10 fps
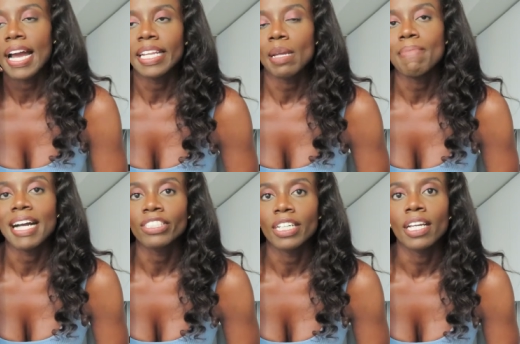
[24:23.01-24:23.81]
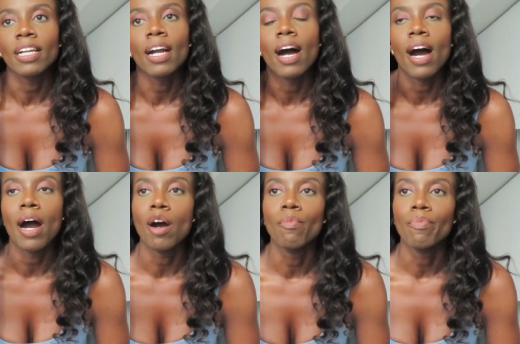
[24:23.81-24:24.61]
and a matching
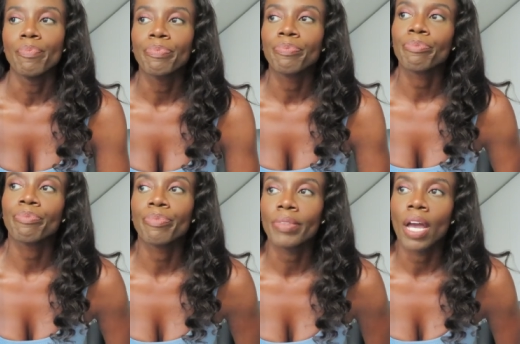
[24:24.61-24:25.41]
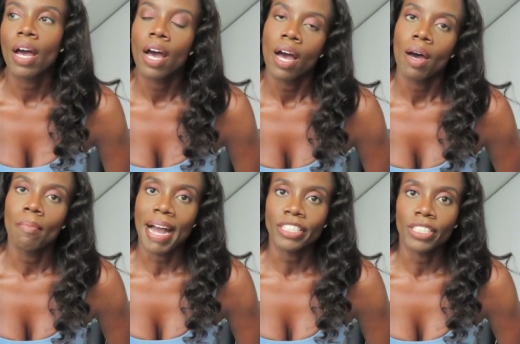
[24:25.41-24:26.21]
um,
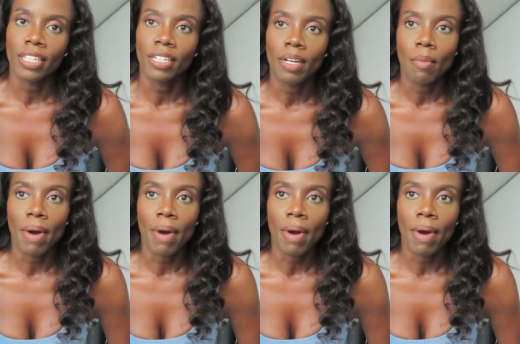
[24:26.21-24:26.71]
matching